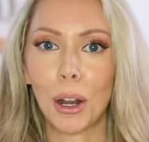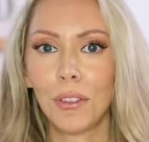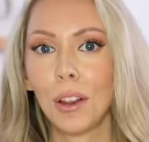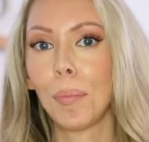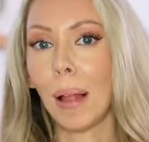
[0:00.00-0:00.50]
part
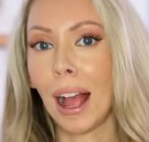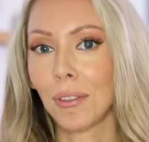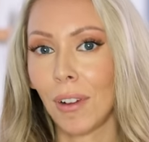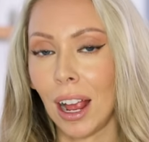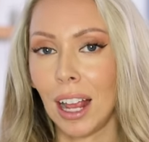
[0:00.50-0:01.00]
of their
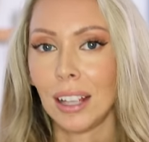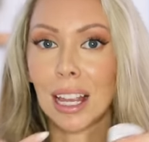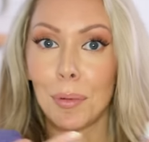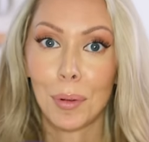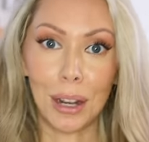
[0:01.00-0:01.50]
Black Friday,
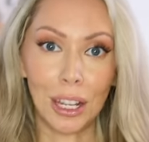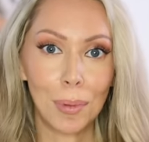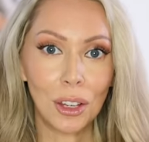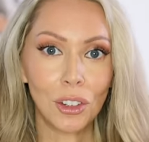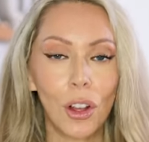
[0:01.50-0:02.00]
Cyber Monday
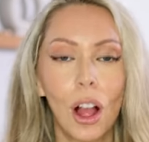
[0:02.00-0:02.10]
special,